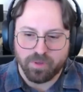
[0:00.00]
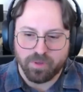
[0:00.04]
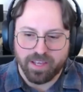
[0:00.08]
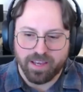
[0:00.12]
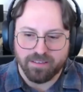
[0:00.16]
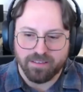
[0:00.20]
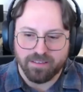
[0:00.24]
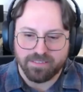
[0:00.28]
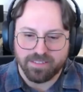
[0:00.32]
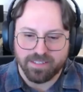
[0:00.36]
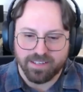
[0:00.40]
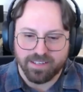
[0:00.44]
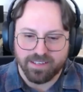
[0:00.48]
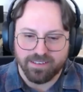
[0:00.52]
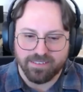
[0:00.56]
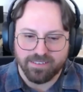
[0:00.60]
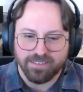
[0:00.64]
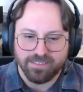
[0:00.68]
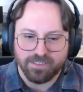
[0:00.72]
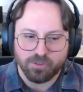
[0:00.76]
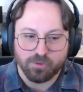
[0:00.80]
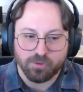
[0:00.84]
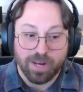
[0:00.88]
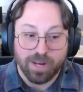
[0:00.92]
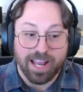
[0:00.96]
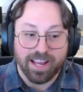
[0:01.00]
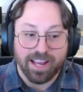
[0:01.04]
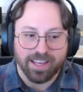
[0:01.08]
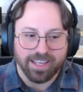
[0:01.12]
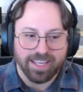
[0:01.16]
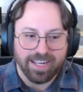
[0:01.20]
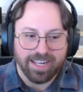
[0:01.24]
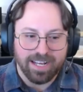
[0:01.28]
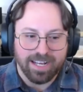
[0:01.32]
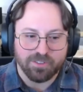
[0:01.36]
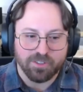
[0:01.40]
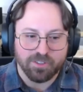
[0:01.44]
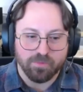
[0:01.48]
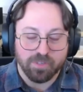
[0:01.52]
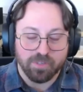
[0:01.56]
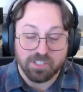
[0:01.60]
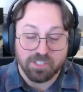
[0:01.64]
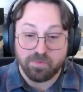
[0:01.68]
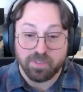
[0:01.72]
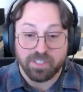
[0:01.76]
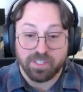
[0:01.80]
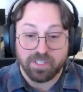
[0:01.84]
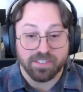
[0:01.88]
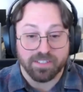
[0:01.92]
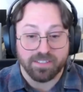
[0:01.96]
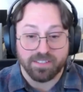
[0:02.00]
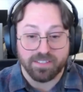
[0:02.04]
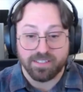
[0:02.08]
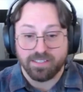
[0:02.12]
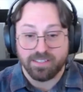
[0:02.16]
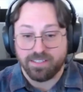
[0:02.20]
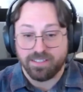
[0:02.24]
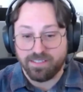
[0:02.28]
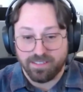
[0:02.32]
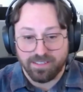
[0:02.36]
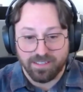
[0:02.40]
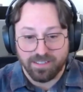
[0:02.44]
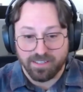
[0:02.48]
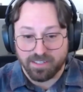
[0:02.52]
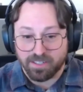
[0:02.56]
without dragging it out too much, because,